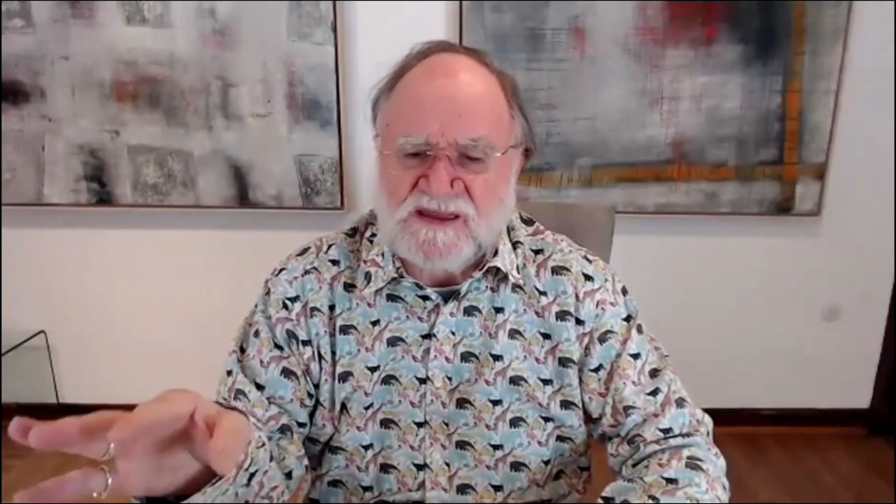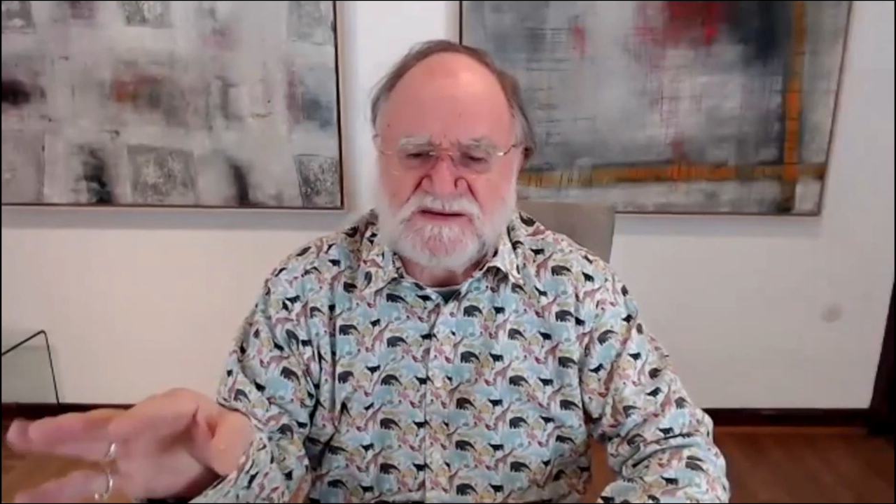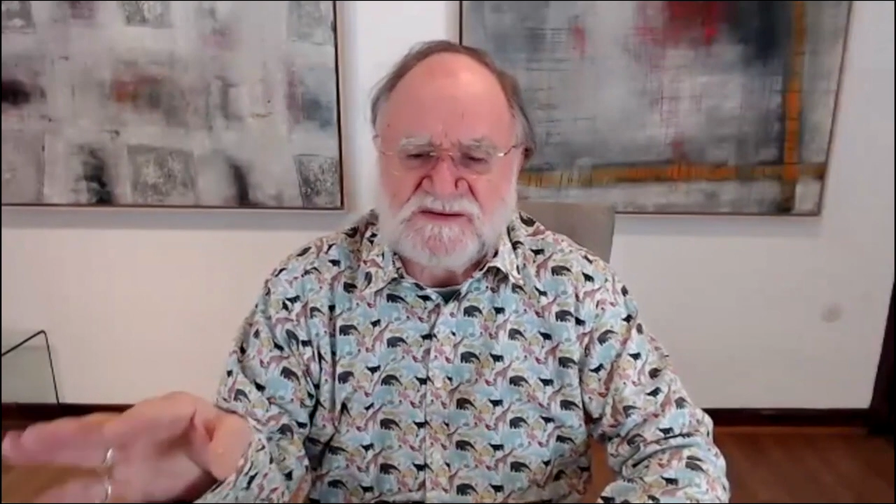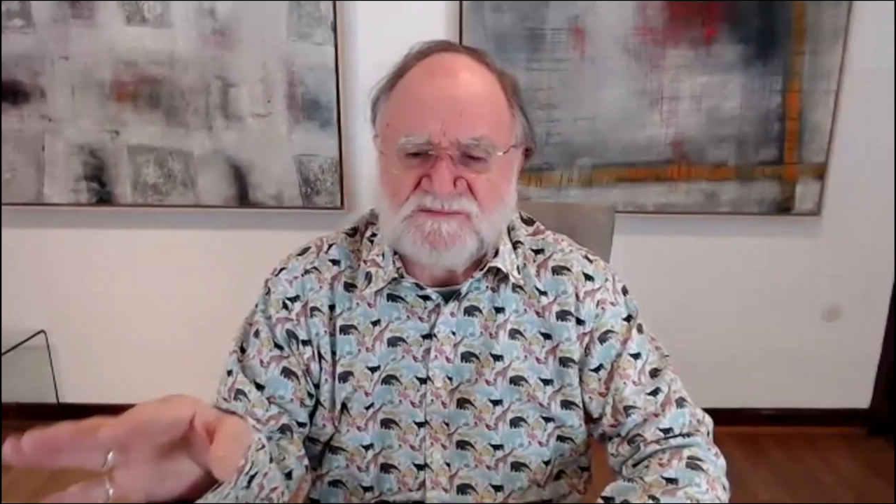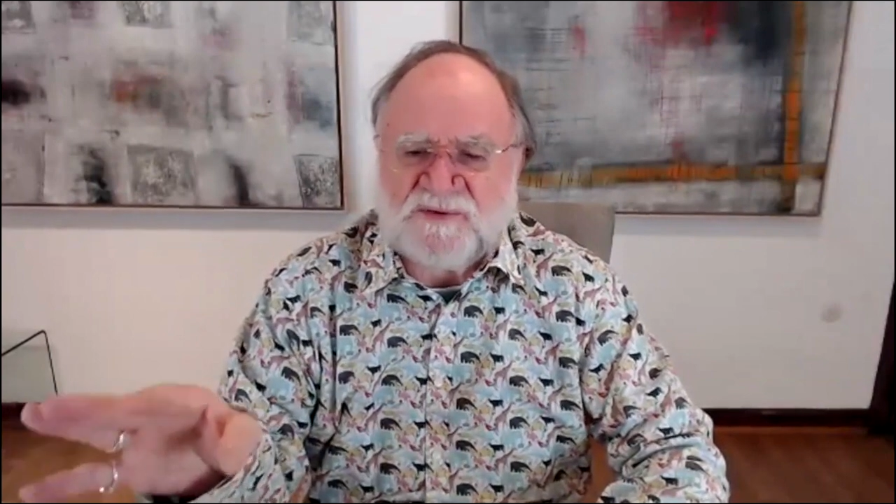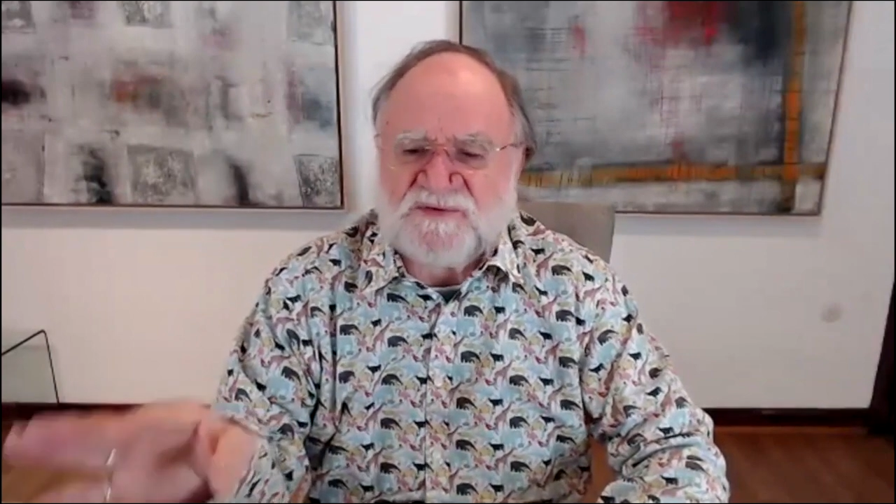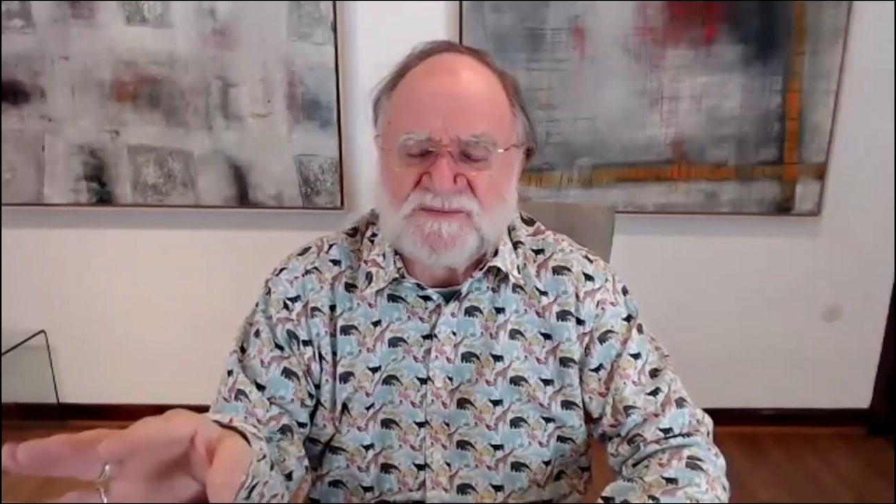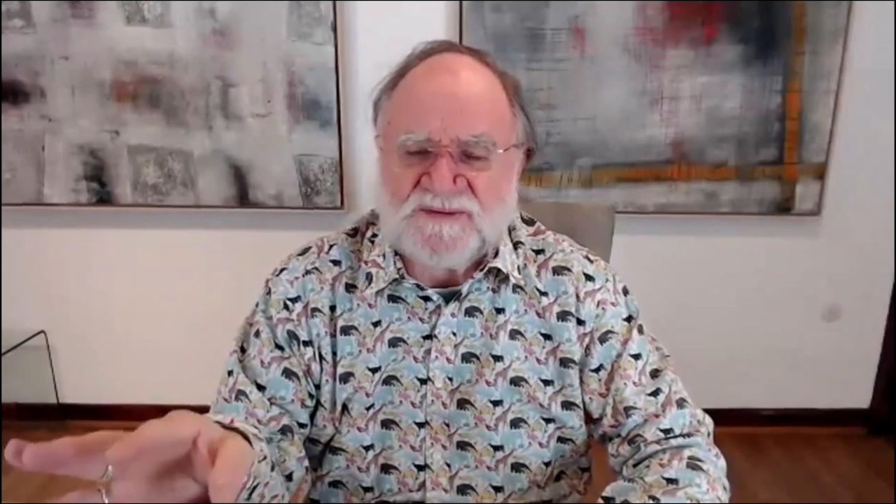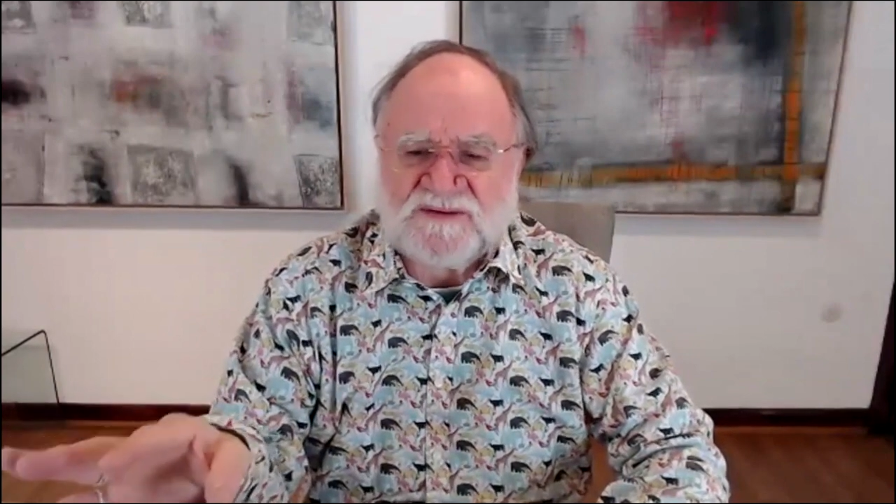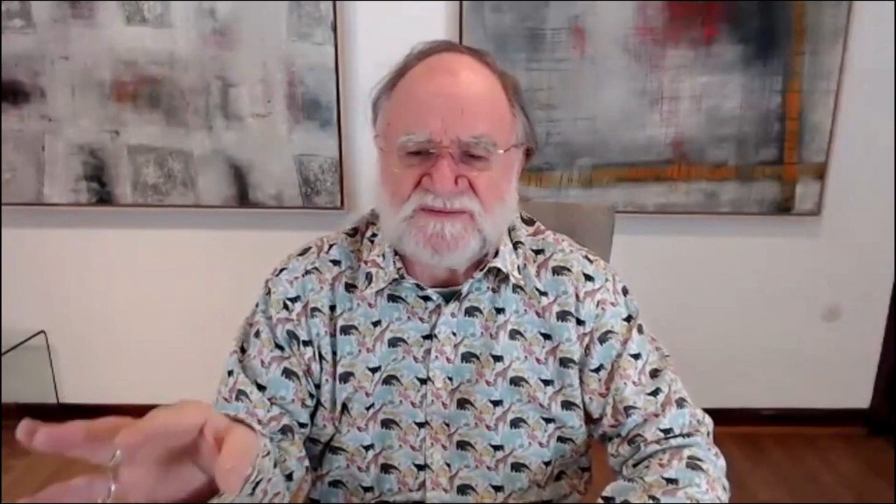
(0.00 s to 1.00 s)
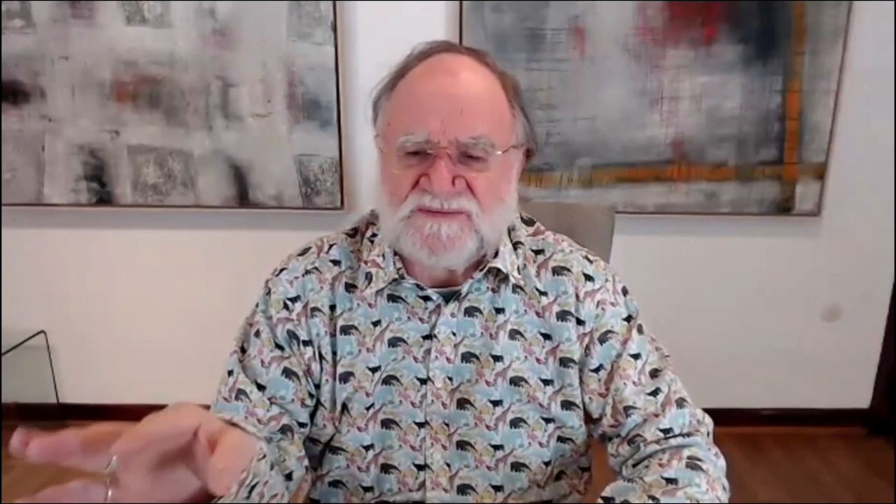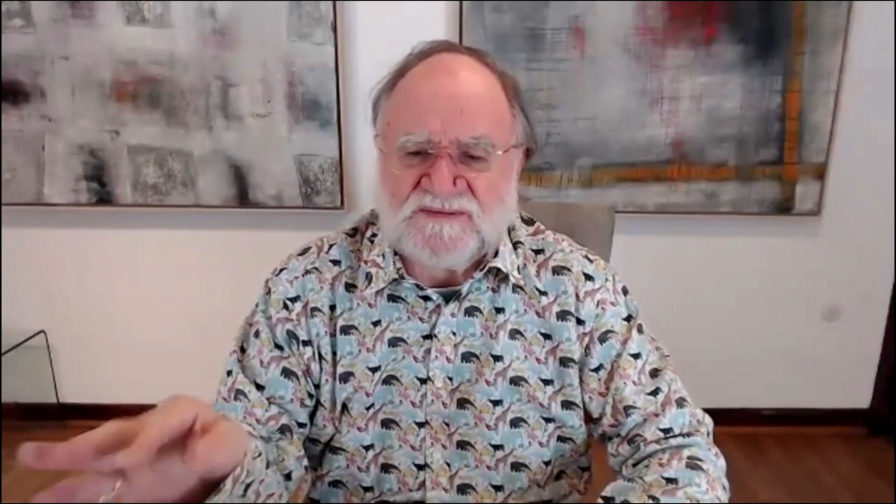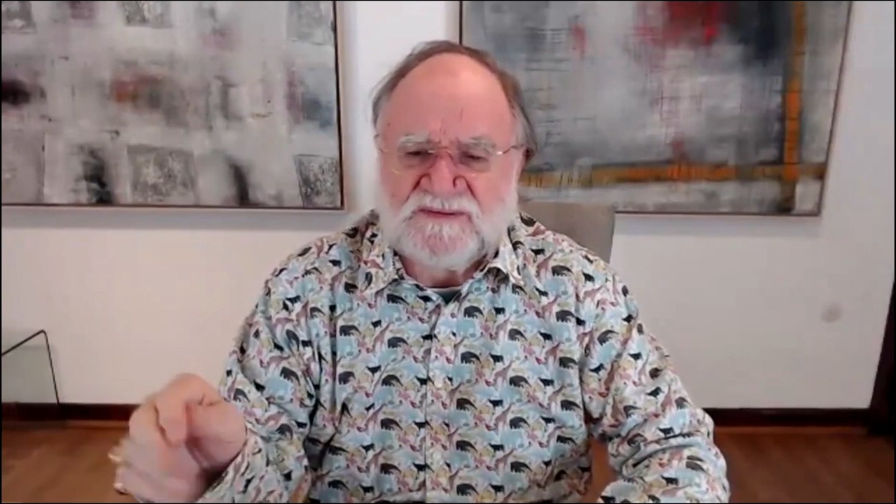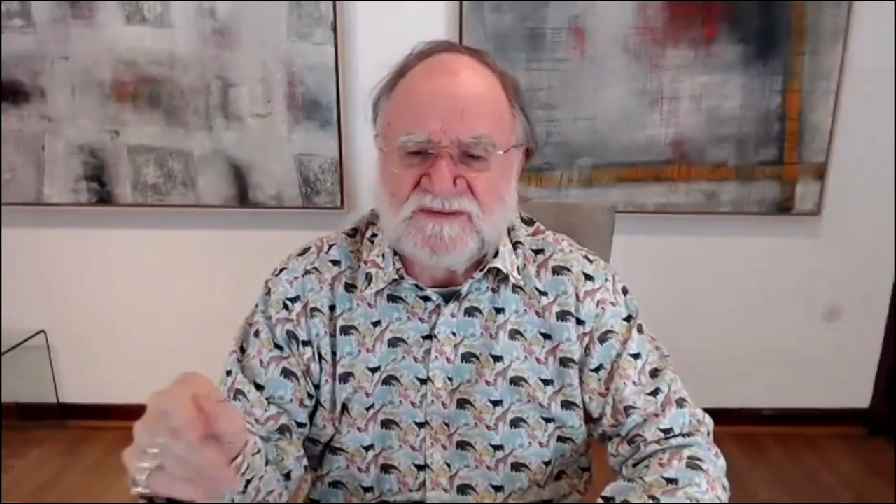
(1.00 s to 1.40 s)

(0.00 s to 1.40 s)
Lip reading: kind of possibility.